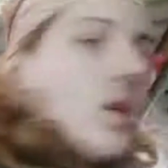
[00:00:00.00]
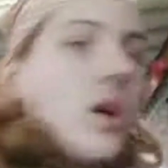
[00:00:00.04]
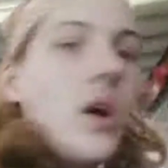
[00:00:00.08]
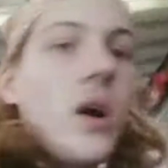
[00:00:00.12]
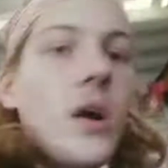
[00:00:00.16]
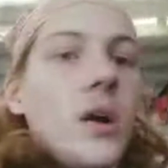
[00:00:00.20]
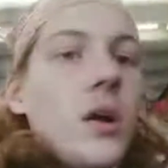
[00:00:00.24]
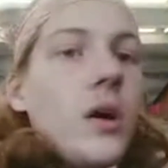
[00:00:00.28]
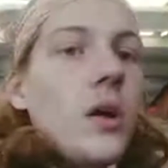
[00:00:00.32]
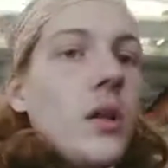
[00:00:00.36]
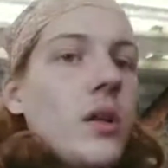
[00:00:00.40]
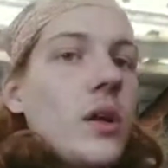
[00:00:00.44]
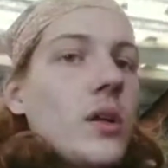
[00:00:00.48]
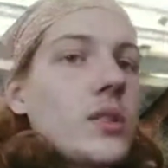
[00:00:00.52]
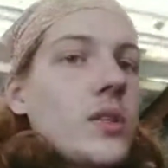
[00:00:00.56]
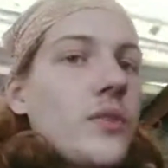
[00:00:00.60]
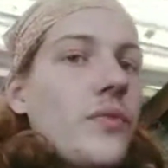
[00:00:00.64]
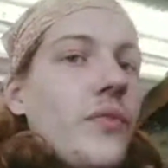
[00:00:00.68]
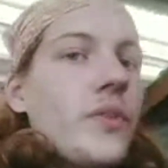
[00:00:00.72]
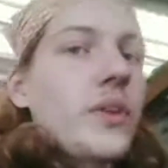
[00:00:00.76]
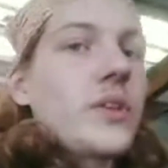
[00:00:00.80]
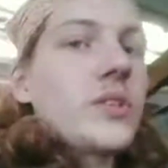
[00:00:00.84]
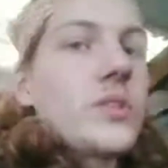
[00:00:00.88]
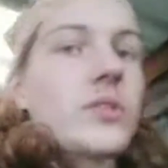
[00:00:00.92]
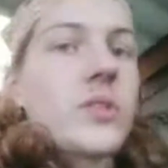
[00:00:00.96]
I got lots
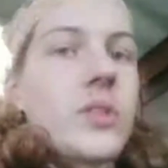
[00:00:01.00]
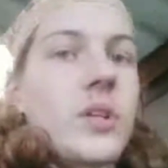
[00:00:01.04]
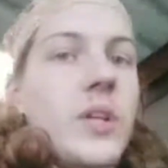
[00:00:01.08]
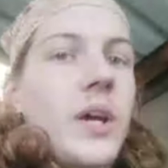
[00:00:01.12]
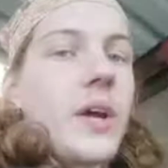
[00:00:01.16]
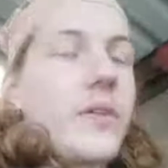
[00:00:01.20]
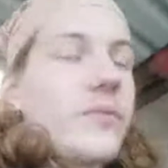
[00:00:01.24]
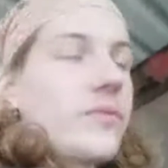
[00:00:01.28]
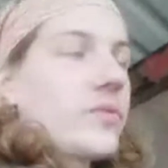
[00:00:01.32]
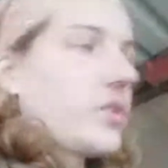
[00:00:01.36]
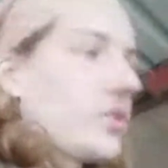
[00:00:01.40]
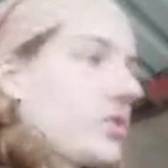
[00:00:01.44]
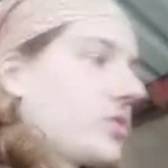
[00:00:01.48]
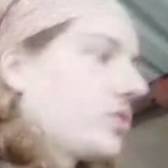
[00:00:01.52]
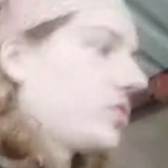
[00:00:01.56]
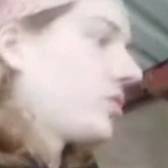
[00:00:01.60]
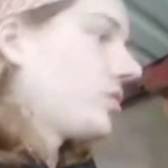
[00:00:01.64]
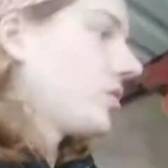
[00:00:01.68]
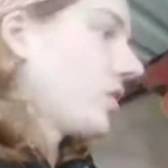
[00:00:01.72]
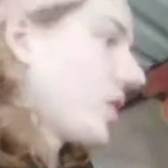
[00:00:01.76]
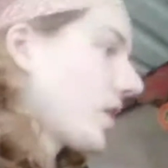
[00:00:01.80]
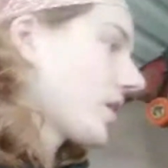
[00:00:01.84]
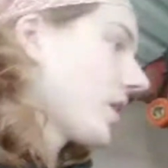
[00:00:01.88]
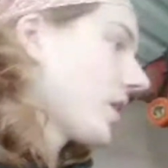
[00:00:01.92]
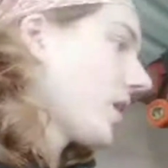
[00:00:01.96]
of things I'm gonna have to
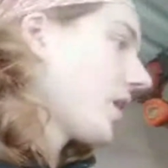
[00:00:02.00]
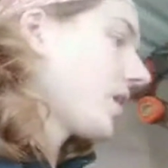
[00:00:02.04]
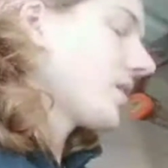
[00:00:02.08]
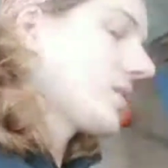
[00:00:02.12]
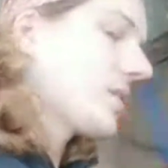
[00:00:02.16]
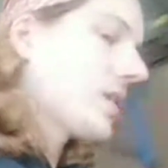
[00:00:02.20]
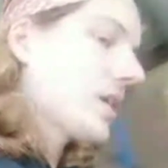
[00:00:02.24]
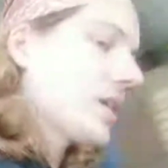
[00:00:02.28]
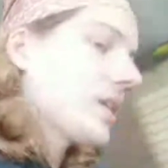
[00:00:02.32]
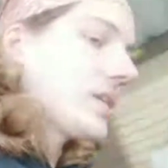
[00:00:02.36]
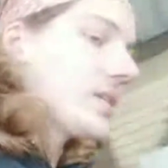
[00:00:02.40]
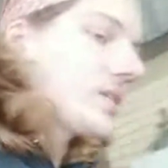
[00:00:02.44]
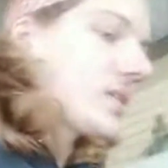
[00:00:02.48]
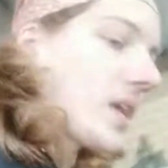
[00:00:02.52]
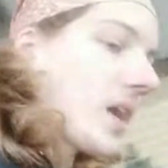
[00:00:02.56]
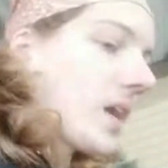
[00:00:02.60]
do. I can't exactly stay